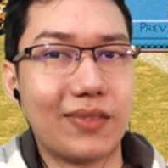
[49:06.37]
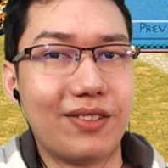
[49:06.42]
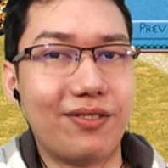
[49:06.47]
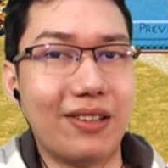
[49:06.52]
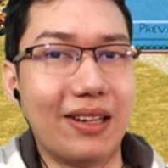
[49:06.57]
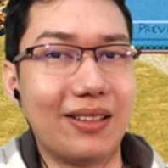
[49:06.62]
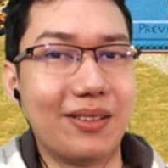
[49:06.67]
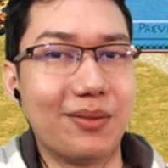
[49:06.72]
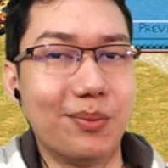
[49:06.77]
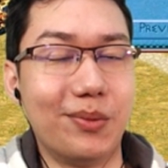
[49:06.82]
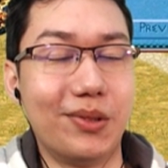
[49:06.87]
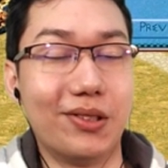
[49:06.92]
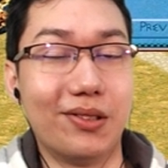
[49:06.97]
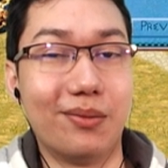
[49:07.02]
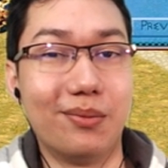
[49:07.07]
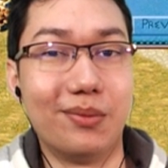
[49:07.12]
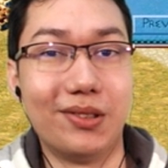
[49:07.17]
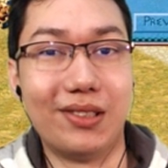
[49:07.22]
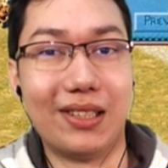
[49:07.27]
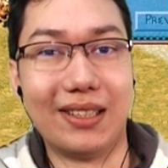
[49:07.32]
Frank
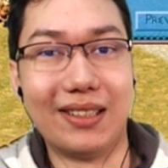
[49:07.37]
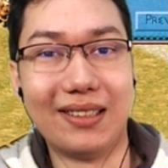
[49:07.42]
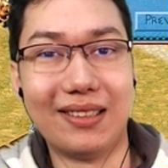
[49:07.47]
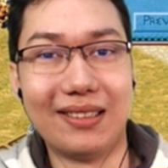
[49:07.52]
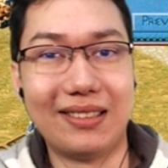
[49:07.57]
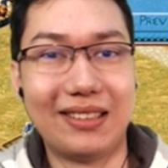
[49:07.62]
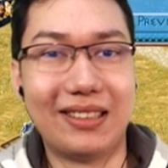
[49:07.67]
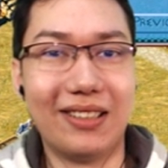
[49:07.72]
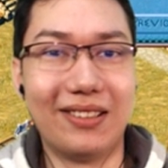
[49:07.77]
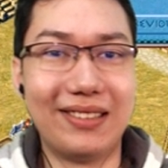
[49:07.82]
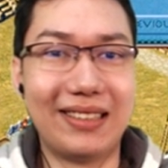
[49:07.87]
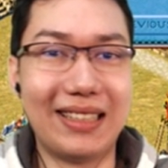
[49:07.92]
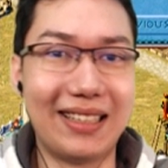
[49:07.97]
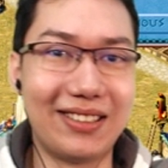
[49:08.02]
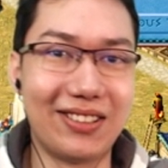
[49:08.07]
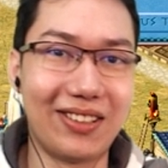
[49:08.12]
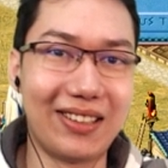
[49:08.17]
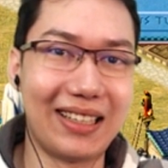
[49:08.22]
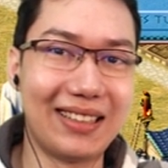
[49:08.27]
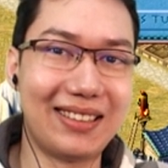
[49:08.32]
Mueller, don't tell
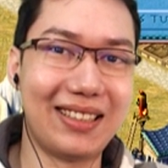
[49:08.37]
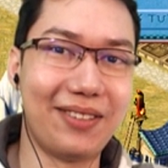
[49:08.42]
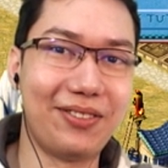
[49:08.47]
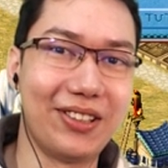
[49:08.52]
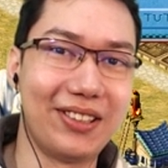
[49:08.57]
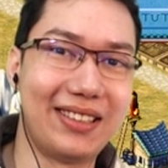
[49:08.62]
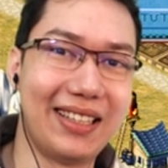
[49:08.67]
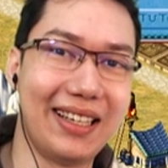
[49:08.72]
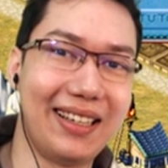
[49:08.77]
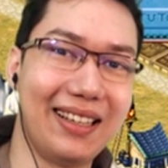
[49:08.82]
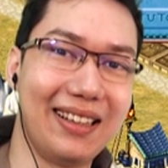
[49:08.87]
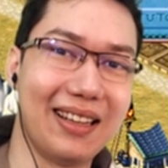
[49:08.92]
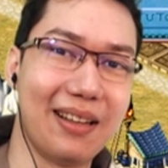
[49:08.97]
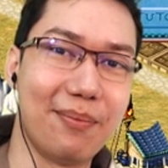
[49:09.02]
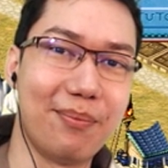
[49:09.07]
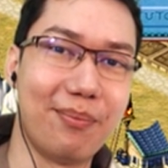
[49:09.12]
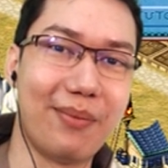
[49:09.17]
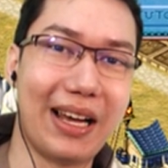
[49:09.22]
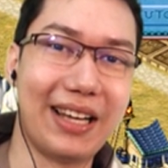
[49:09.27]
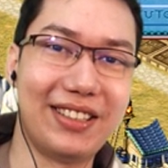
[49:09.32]
us all that stuff. You're taking
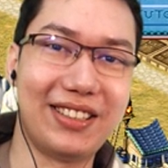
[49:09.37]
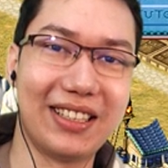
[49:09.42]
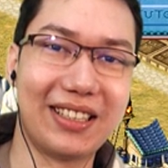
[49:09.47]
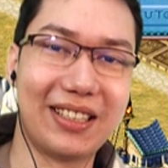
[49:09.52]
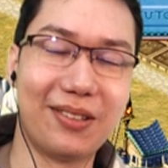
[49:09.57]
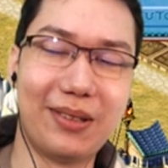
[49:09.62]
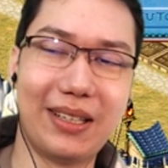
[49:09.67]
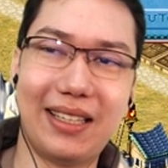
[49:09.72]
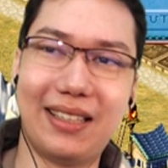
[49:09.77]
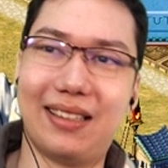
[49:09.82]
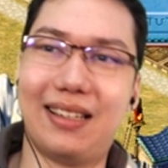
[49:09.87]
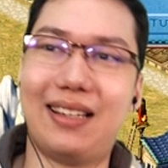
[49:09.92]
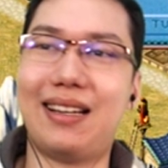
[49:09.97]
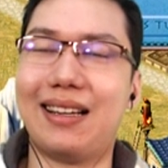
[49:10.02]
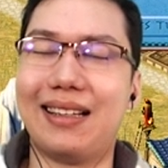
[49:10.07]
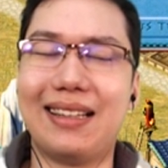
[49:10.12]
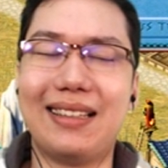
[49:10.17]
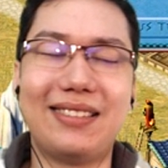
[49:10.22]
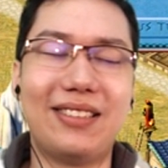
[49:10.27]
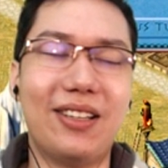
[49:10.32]
the magic away.
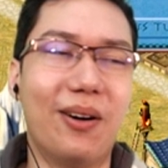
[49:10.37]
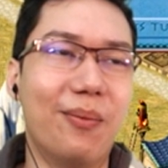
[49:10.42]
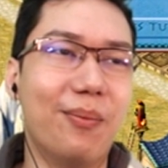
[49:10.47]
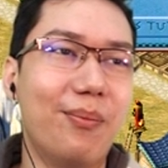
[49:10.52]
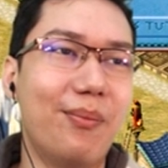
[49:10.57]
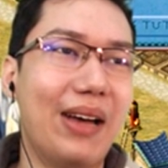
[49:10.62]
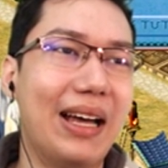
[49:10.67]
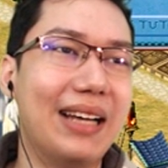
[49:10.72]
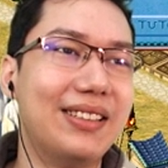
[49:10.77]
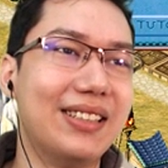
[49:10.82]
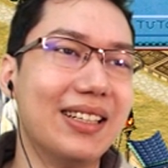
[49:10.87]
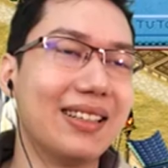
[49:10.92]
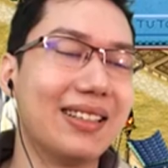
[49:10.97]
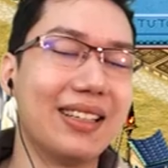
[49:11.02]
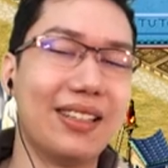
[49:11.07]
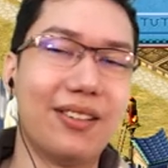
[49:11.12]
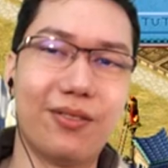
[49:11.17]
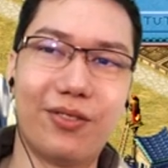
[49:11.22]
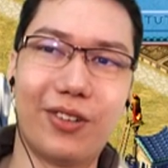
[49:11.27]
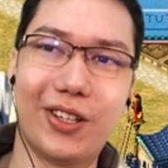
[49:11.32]
Ah, there's no
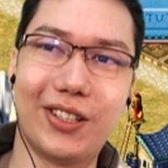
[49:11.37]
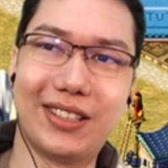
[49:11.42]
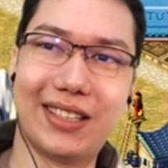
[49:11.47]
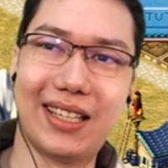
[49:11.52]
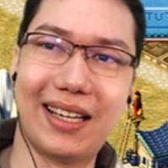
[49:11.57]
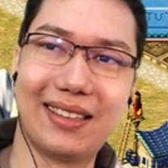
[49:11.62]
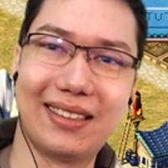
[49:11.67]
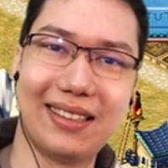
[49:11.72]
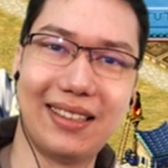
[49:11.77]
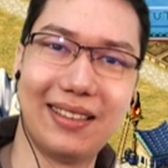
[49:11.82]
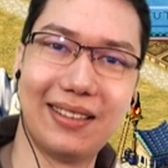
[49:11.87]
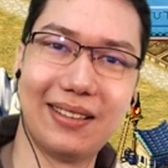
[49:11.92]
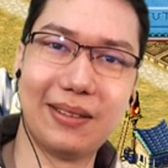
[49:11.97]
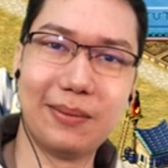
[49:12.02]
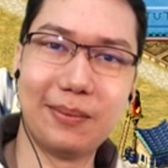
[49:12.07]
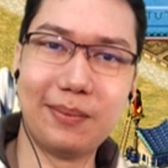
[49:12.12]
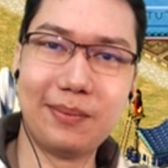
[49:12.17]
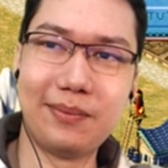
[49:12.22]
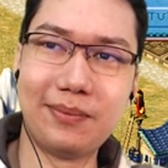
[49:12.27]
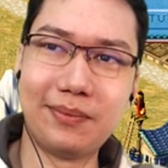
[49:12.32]
magic in voice acting.
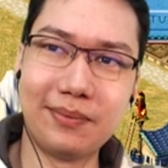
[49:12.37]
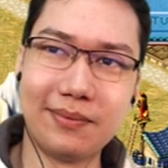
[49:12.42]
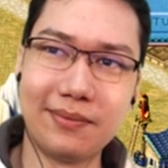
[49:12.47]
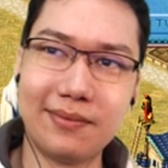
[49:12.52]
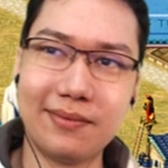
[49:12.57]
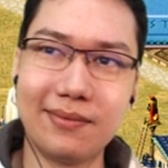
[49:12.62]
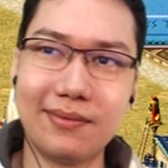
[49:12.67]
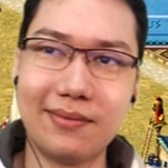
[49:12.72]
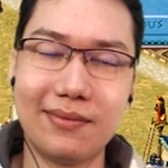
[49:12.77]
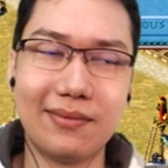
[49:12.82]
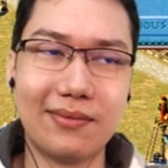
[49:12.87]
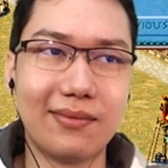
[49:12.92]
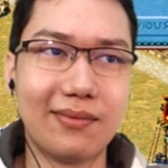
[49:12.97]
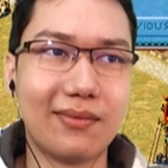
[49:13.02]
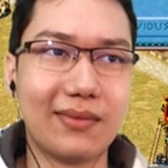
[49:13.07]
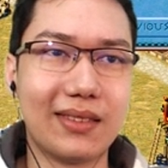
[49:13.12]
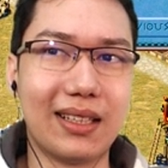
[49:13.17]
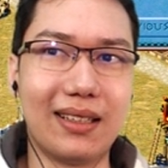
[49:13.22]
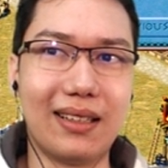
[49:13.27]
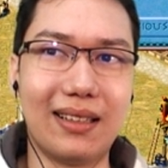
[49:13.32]

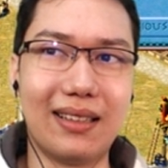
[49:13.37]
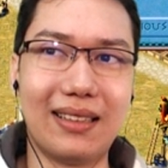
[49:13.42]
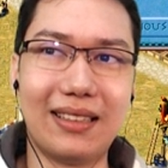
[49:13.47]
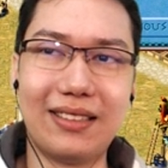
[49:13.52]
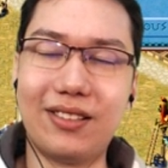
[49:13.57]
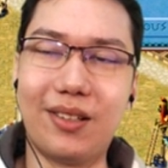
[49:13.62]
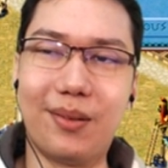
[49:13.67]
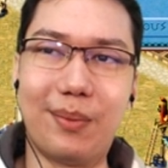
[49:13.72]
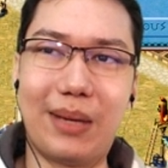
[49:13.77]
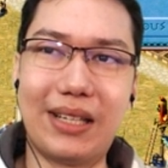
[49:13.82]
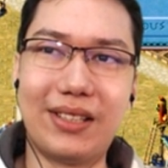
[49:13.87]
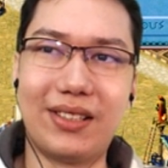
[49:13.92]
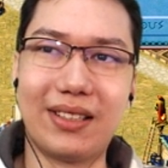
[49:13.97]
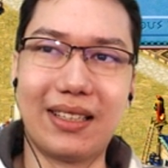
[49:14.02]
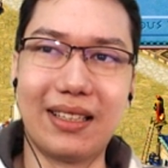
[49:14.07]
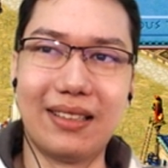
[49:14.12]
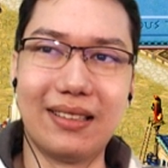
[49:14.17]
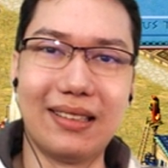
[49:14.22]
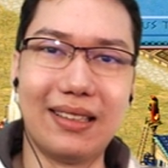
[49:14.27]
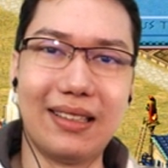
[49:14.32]
Uh, there's no
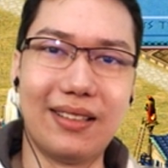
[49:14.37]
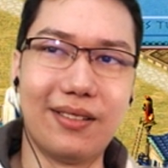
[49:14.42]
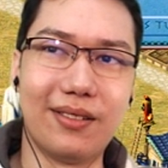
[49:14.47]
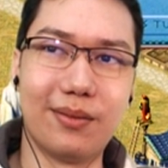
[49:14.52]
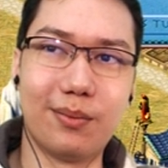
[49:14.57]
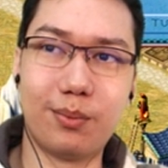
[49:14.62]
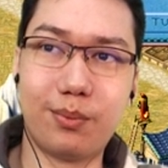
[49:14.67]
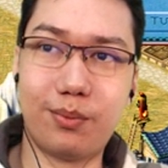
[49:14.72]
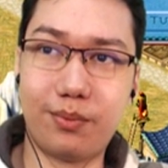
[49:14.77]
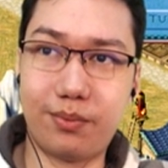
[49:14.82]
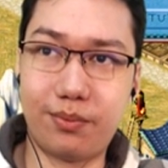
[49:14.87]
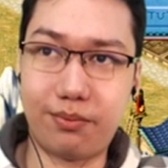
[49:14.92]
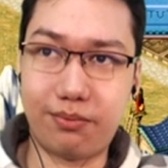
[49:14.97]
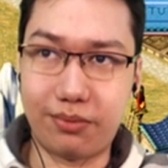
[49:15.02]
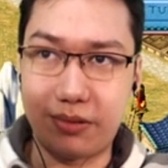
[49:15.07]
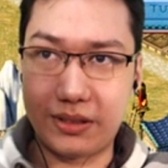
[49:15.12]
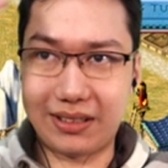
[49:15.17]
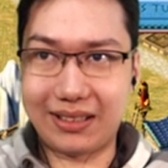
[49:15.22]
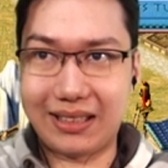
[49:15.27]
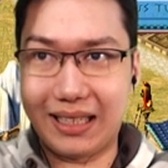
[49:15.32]
magic in, in
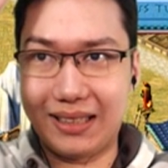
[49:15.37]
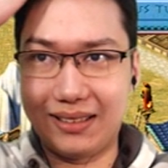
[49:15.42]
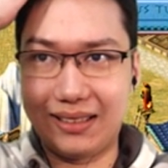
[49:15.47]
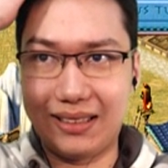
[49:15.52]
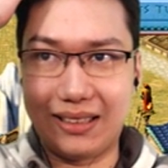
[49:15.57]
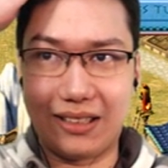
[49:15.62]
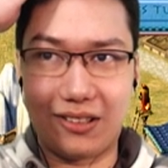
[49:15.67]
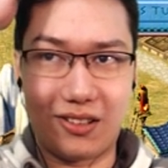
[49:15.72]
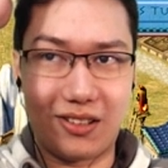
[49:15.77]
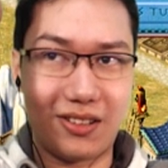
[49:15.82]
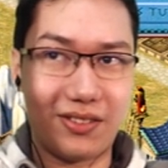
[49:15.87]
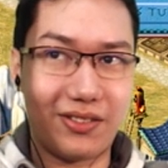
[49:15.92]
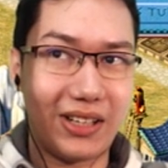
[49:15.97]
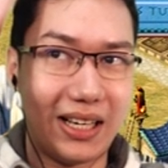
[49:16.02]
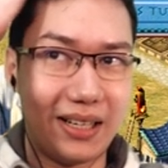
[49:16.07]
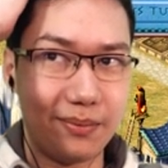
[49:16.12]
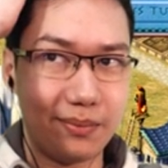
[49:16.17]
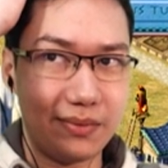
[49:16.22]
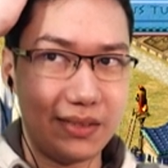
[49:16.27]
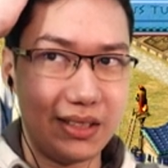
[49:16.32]
presenting and all of
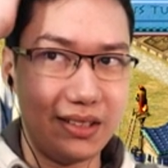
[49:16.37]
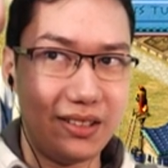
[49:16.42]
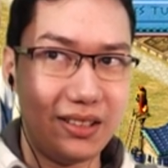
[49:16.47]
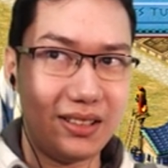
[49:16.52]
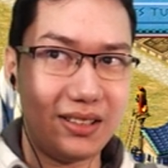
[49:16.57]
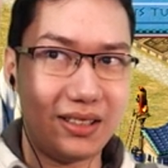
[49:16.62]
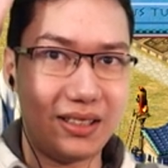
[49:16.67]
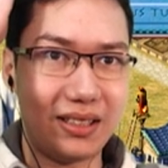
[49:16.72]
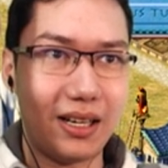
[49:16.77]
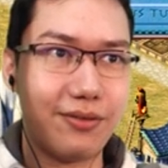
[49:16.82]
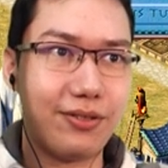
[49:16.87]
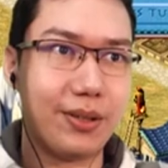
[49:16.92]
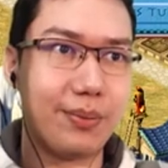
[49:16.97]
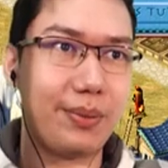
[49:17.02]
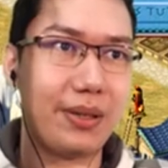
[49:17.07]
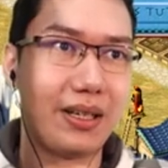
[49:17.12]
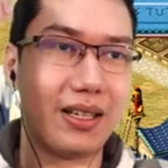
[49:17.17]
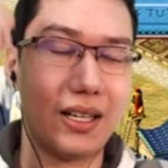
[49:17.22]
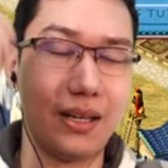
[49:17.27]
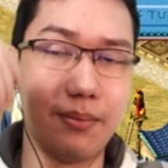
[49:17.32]
that. It's just stuff you
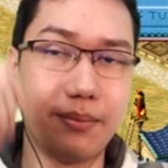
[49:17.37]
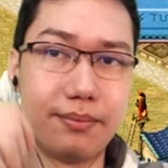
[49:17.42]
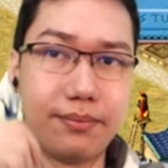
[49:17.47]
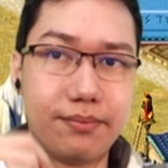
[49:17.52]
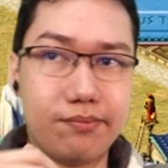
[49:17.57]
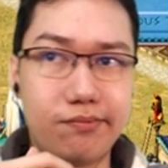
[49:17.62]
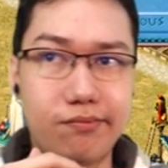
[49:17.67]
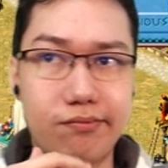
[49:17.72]
pick up.